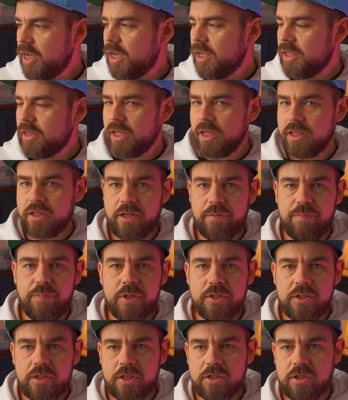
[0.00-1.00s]
then the
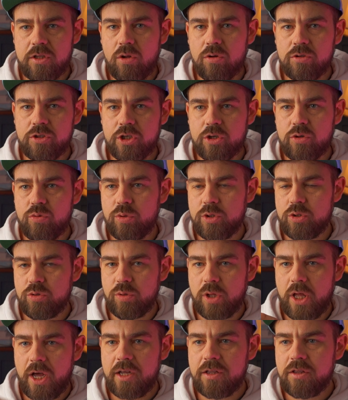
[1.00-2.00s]
business logic, which
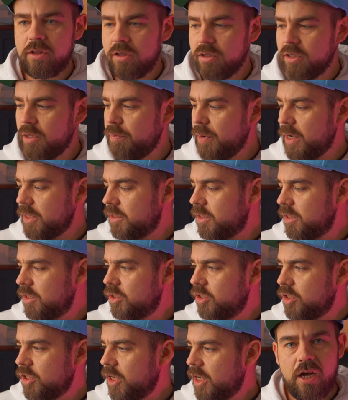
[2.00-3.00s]
will handle the
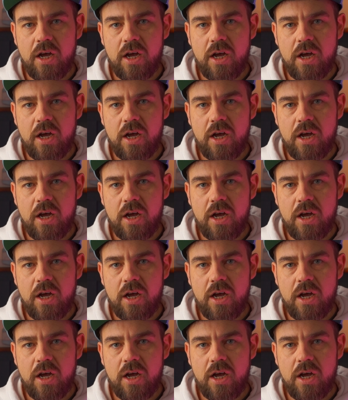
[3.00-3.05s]
message,